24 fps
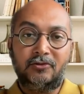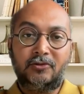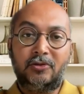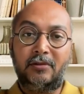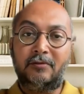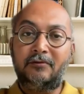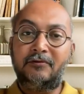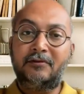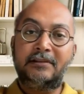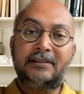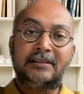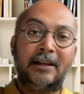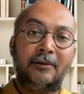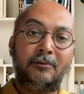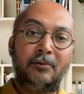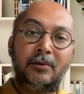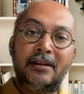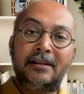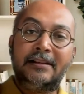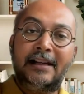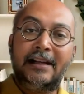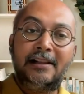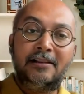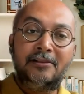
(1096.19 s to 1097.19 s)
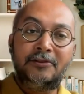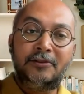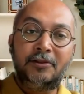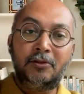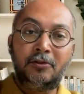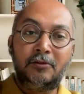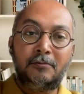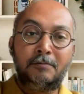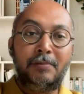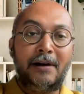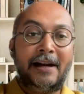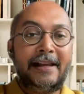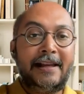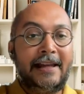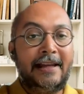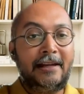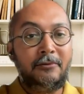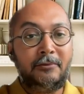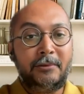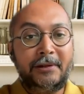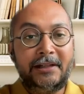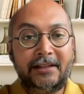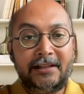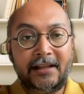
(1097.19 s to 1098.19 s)
So if someone tells you buy
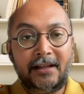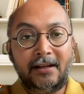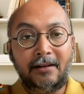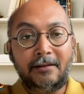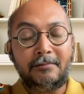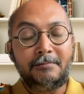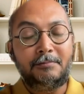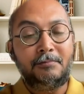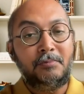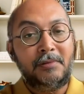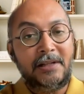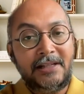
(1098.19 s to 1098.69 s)
Nvidia,